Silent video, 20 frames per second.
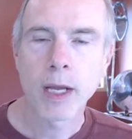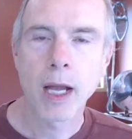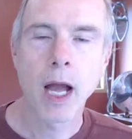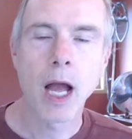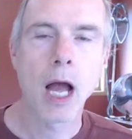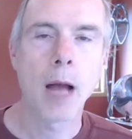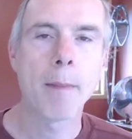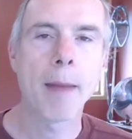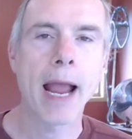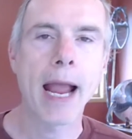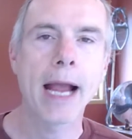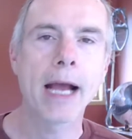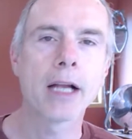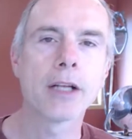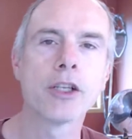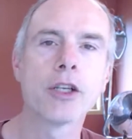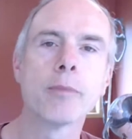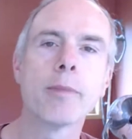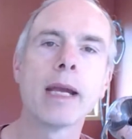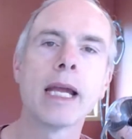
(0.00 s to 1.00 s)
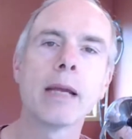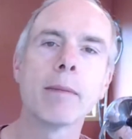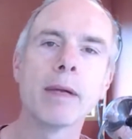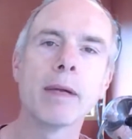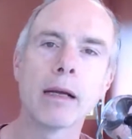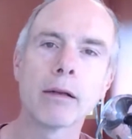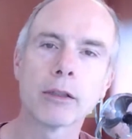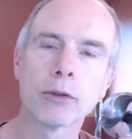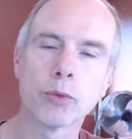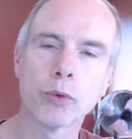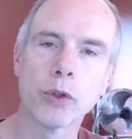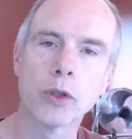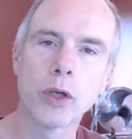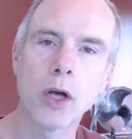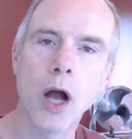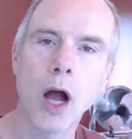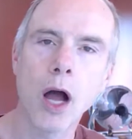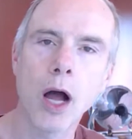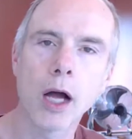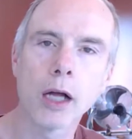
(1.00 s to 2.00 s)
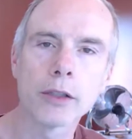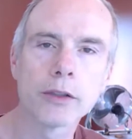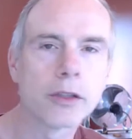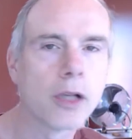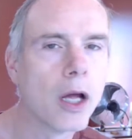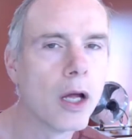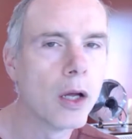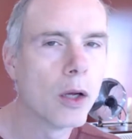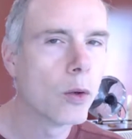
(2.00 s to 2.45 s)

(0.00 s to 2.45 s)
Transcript: And you may be able to root cause